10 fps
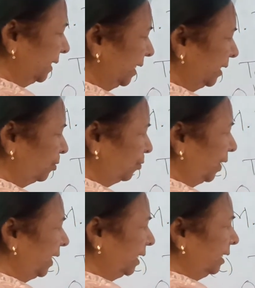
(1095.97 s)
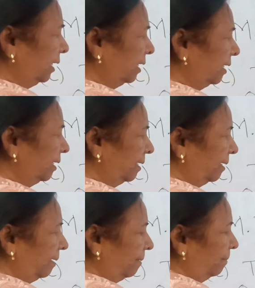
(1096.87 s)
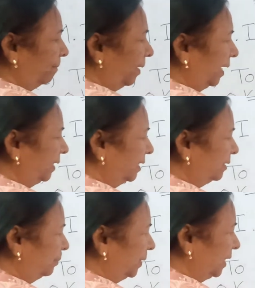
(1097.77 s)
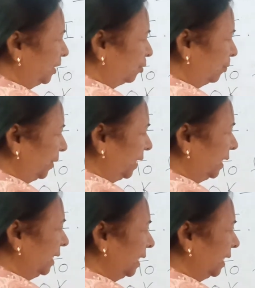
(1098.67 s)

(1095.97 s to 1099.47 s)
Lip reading: a to a minus b to b.